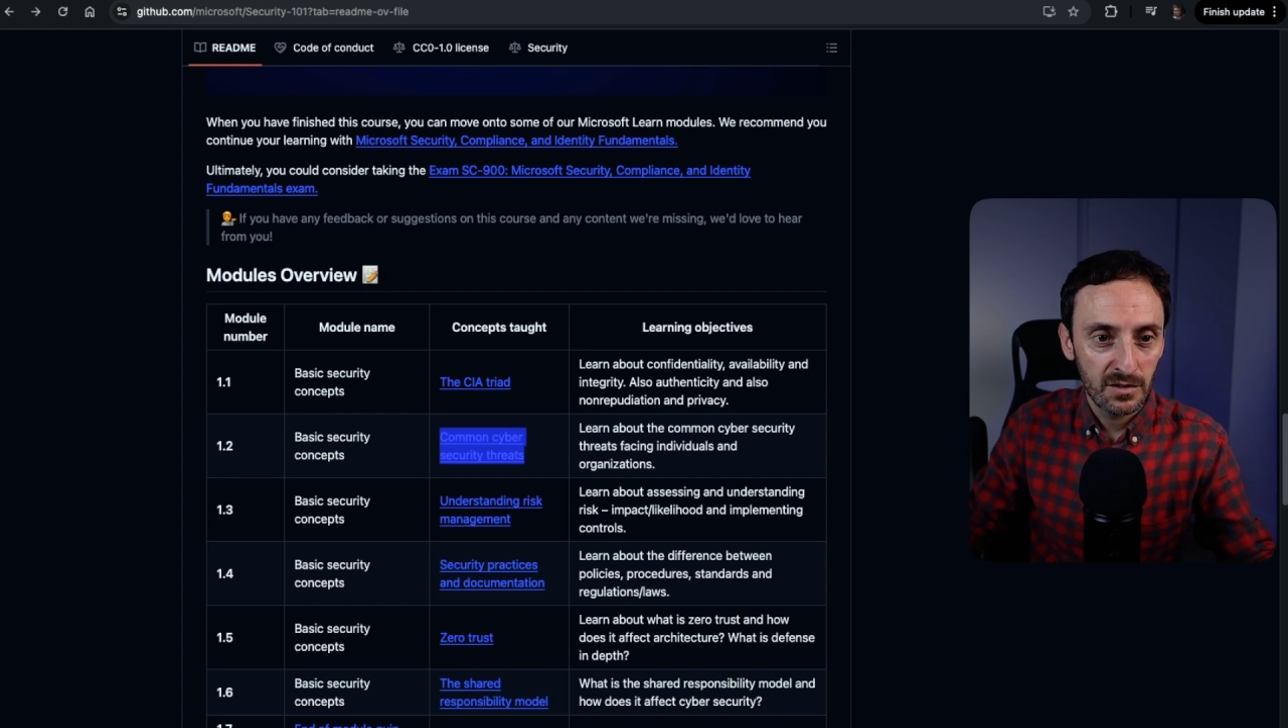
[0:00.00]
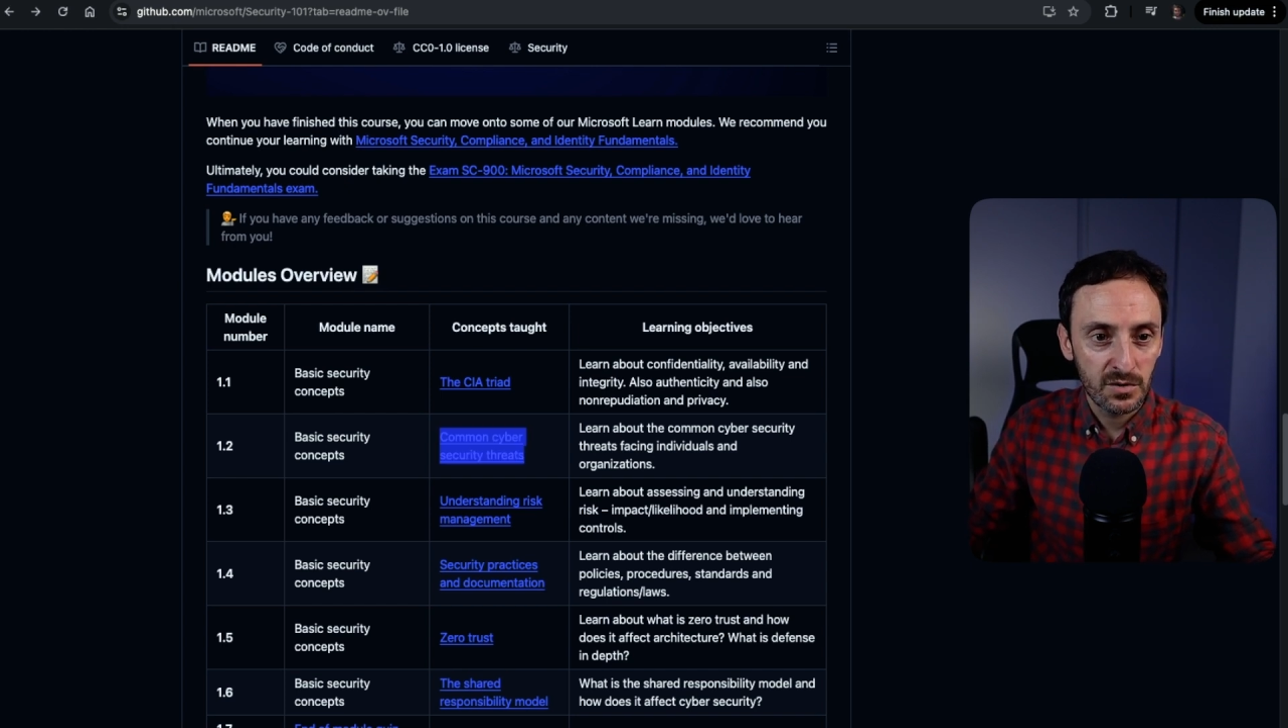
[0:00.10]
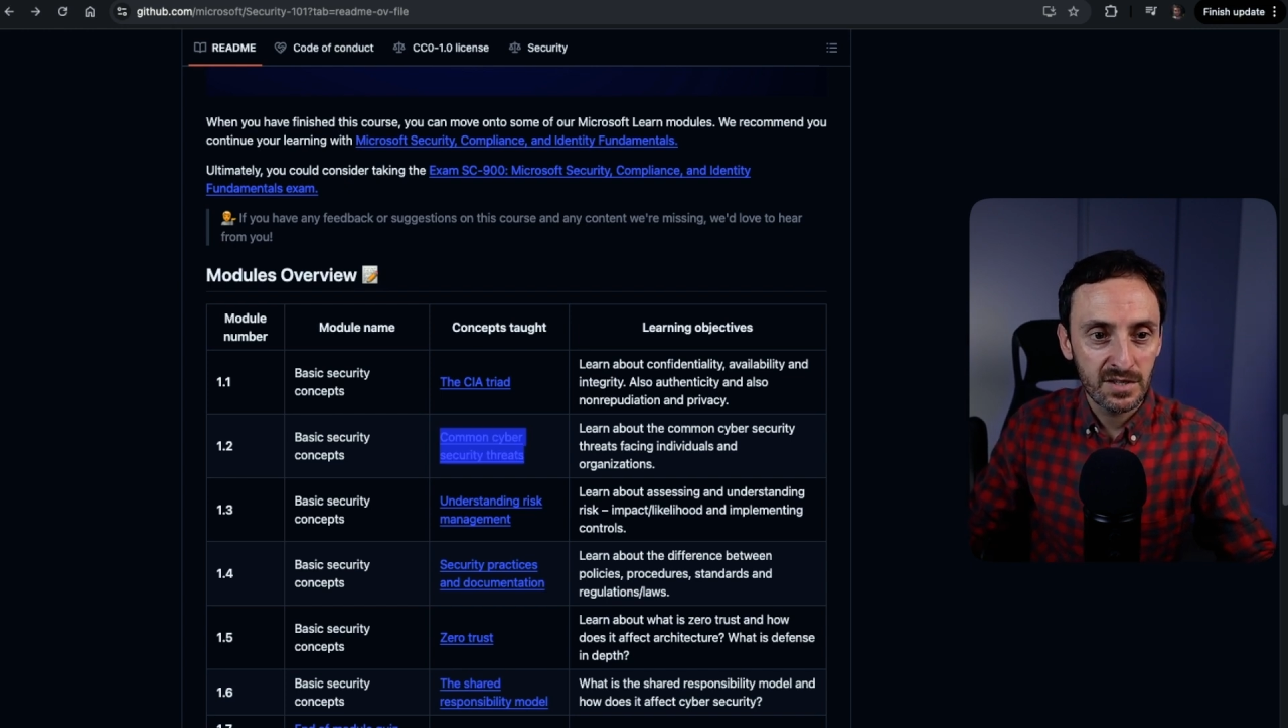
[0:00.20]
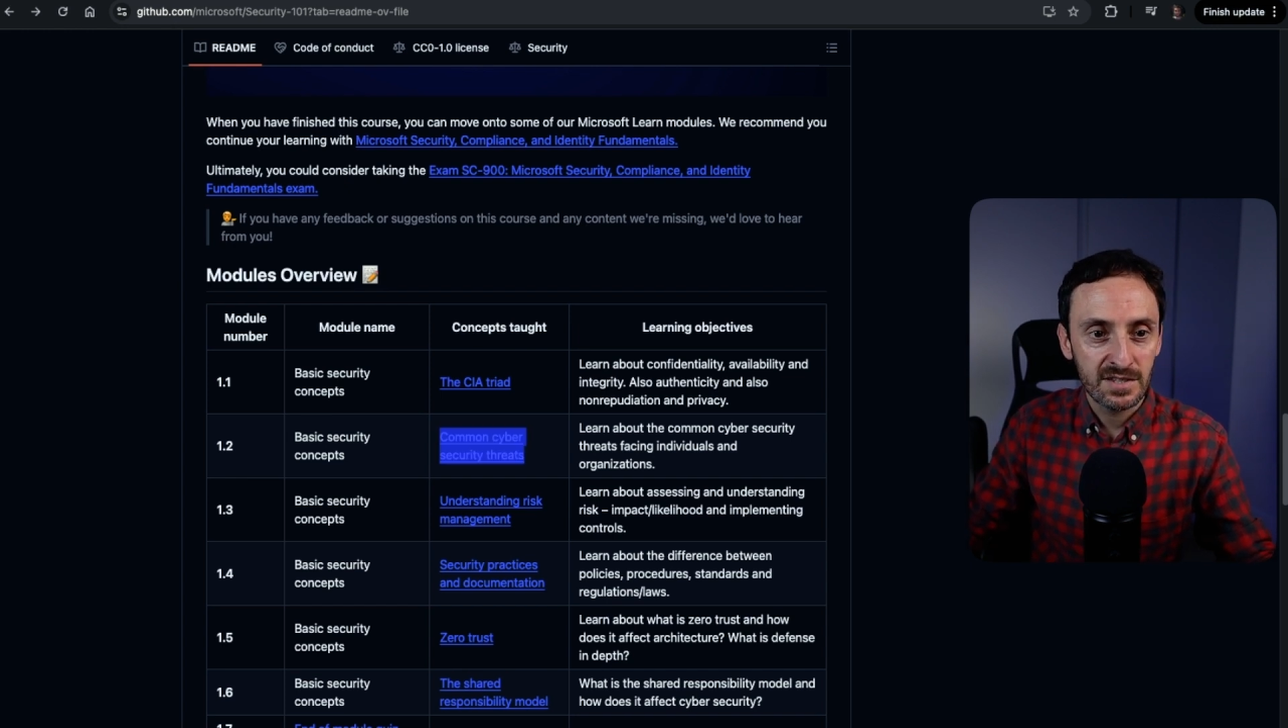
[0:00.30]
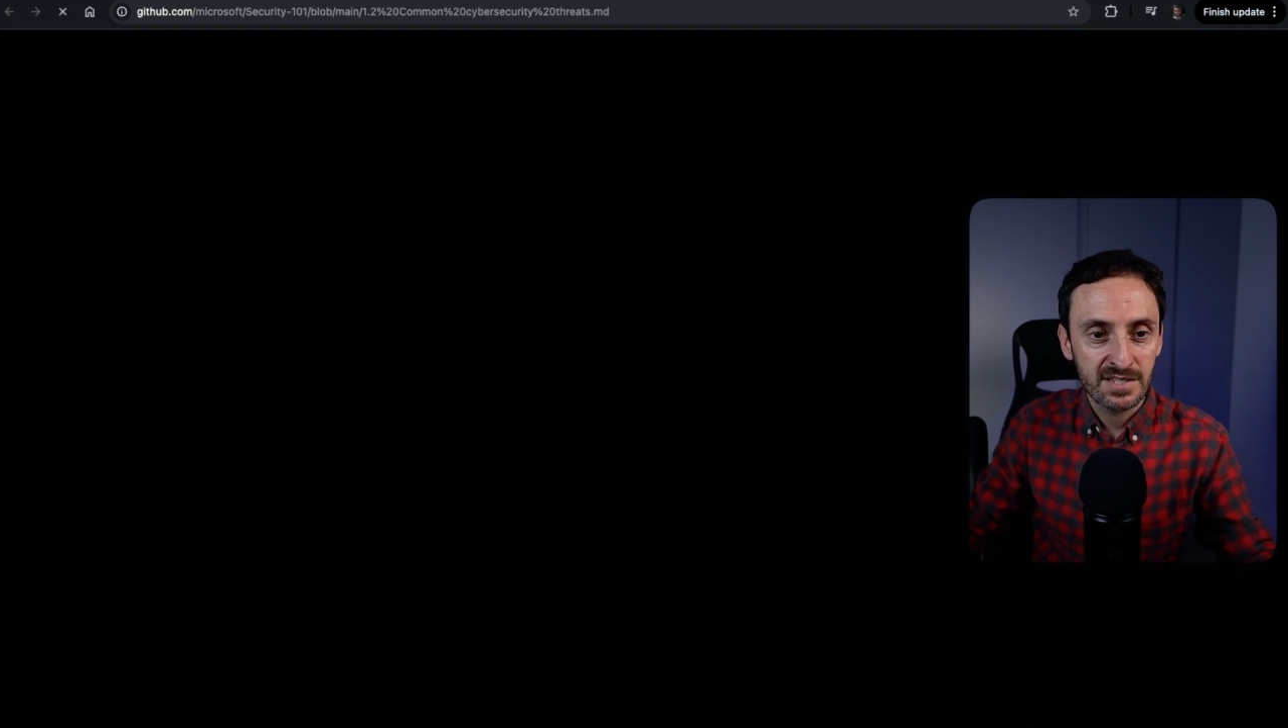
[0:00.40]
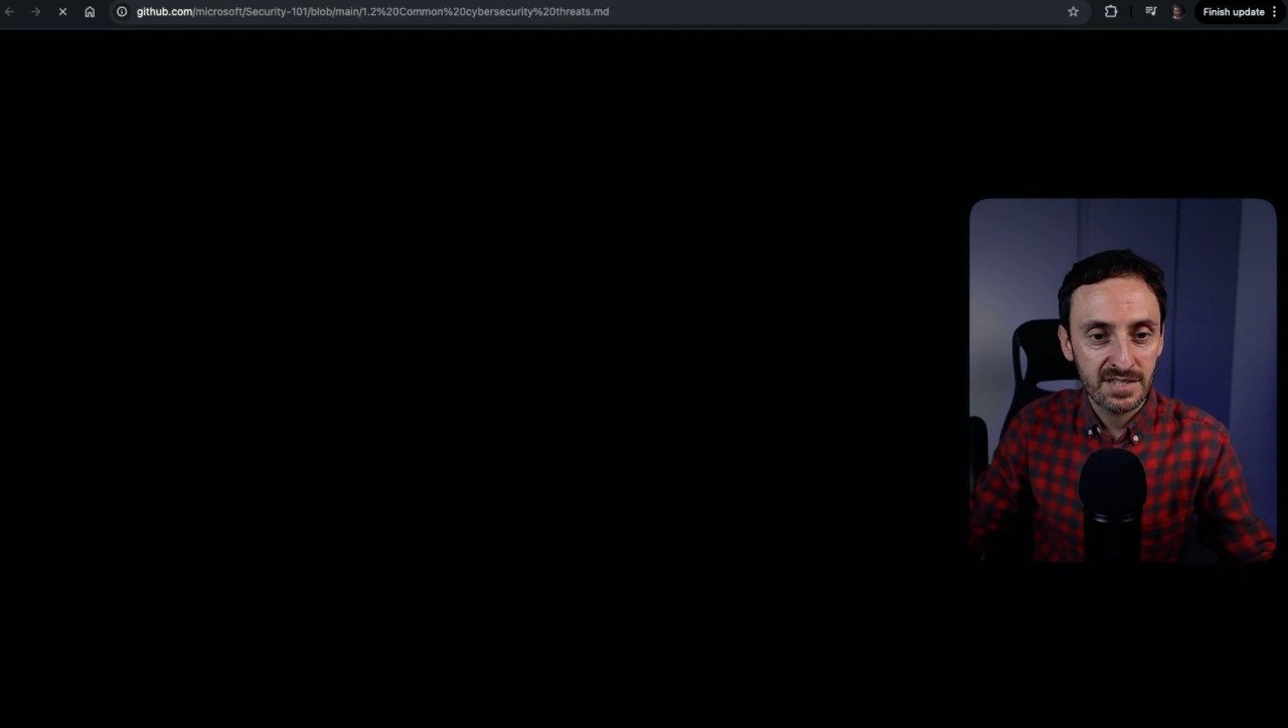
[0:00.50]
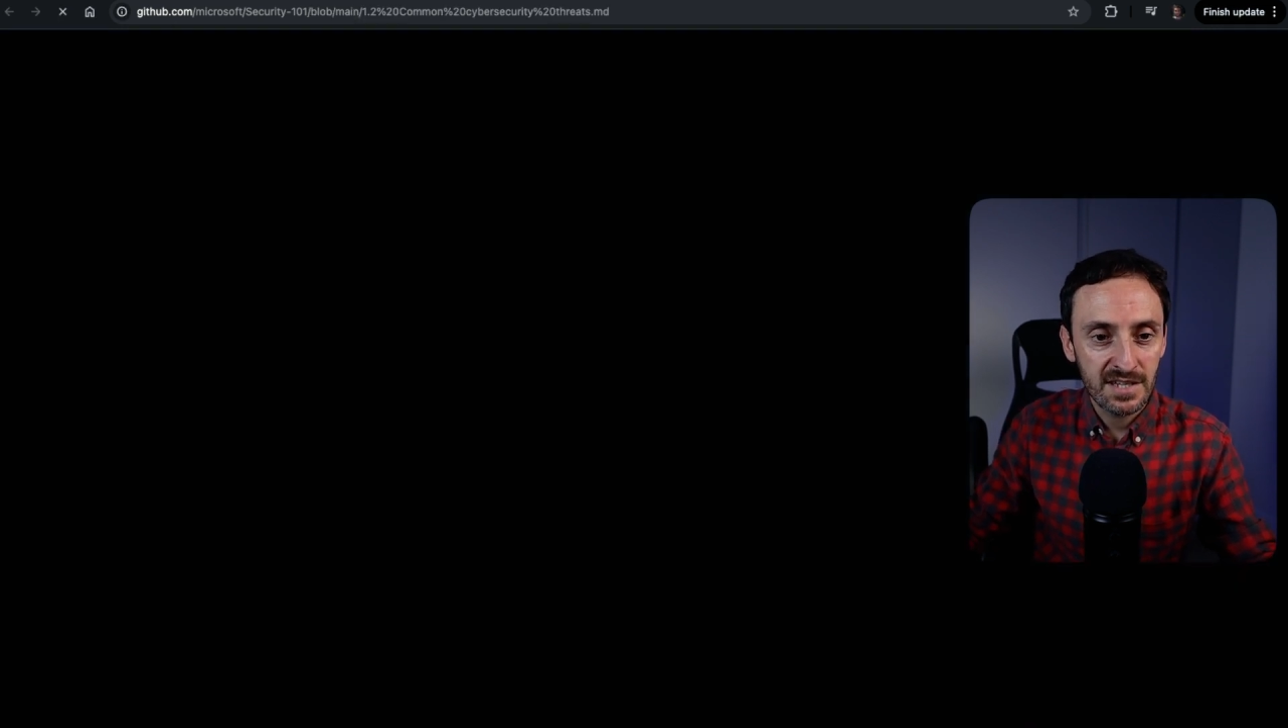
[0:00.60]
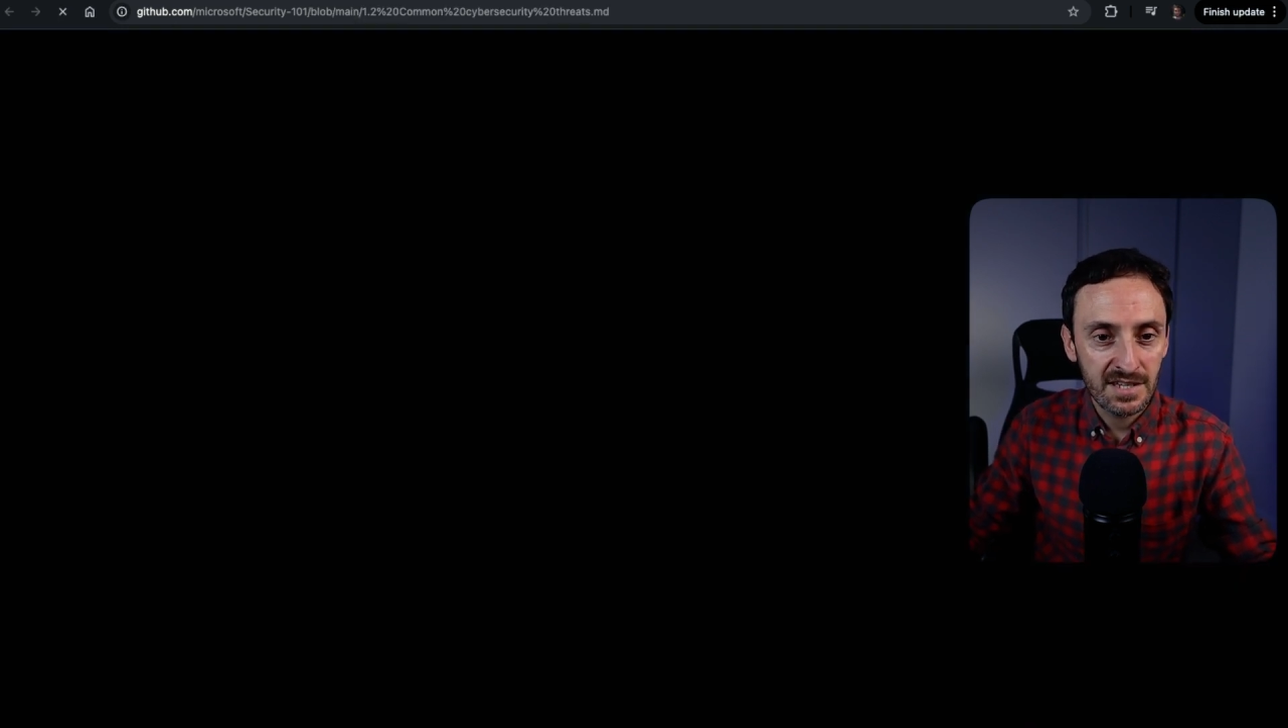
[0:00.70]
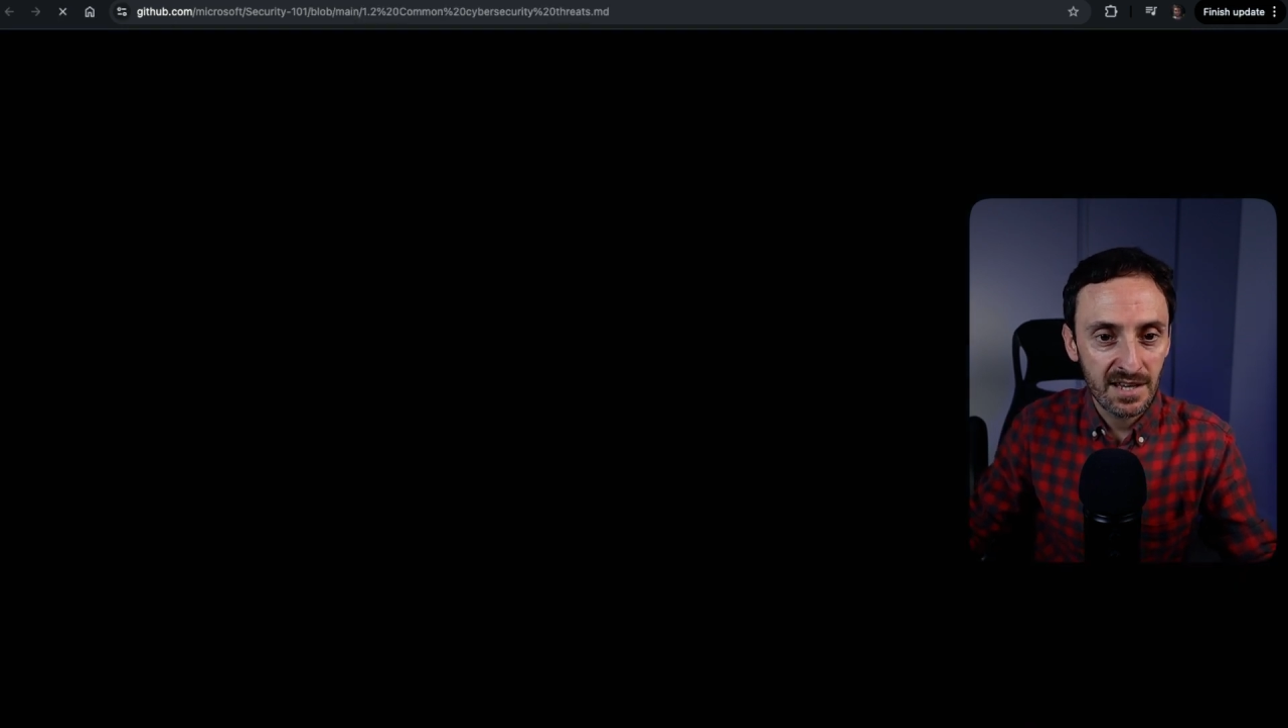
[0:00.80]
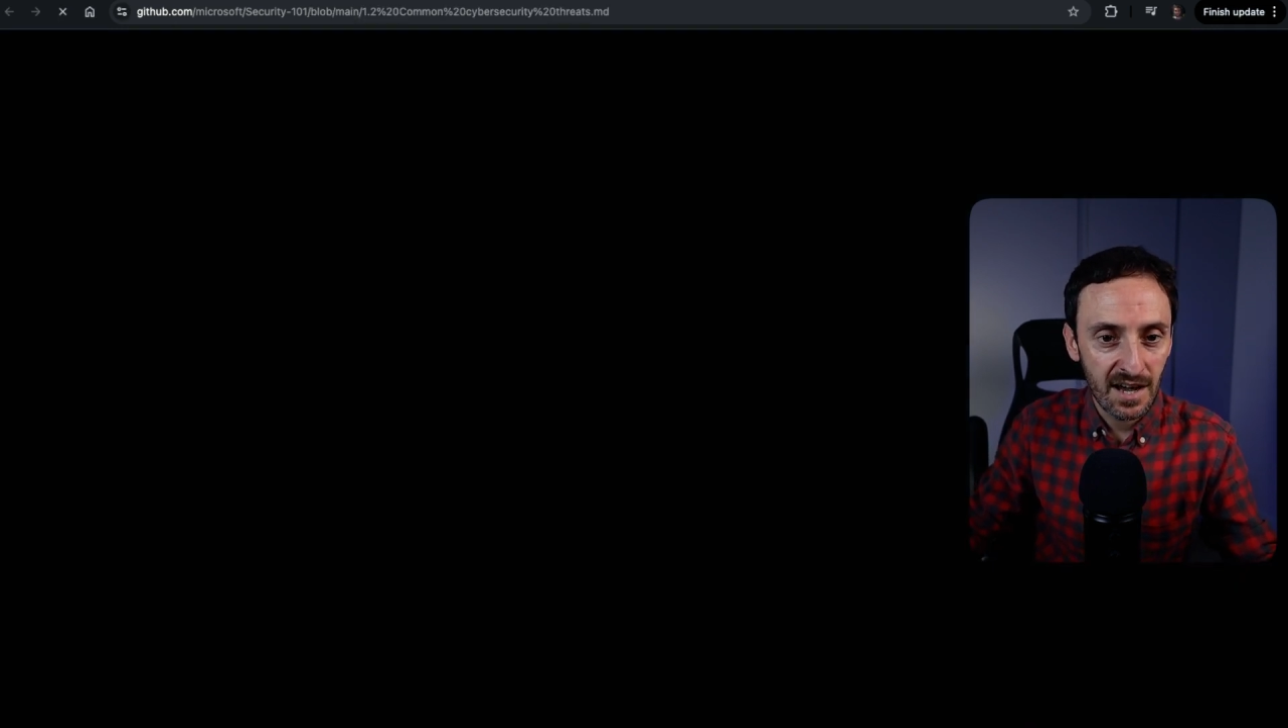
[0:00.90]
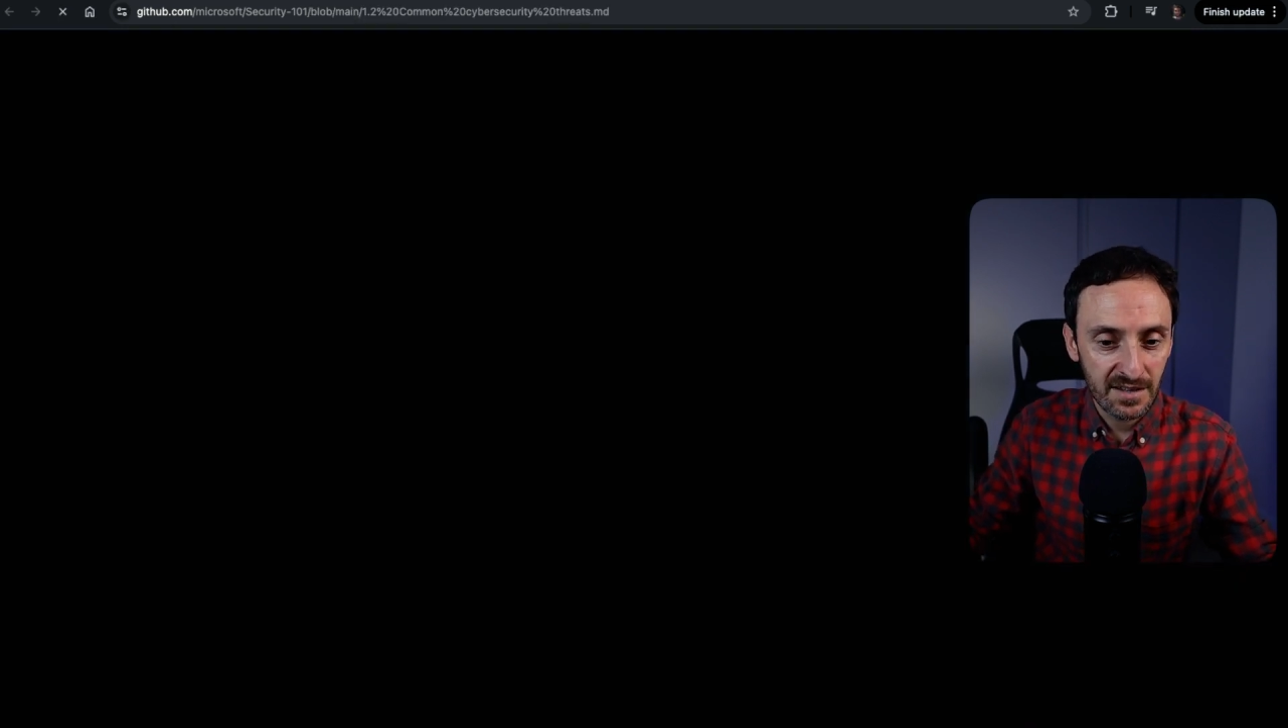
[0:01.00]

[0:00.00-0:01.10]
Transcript: You can see